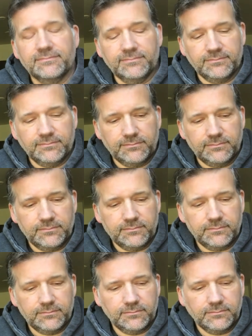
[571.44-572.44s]

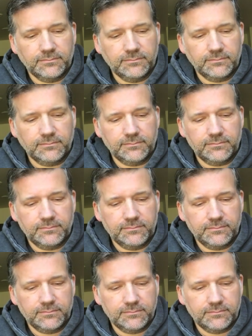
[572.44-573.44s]

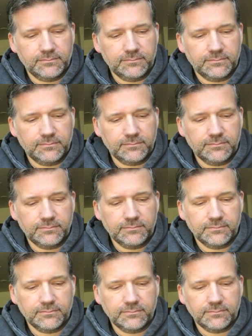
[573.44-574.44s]

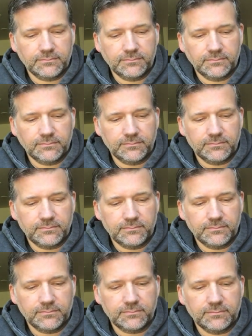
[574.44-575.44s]

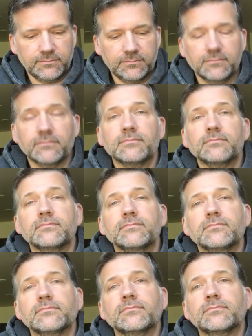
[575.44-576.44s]

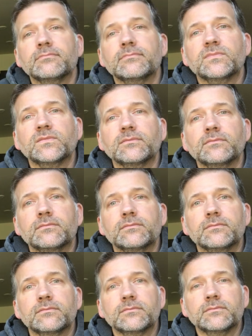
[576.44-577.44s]

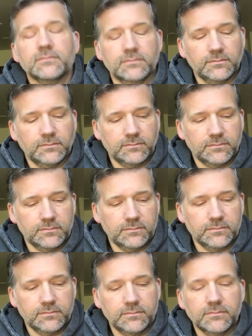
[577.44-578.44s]

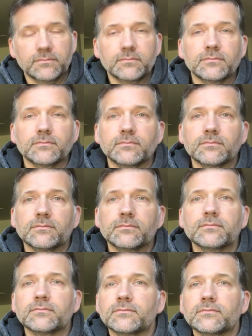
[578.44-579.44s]
This person isn't speaking.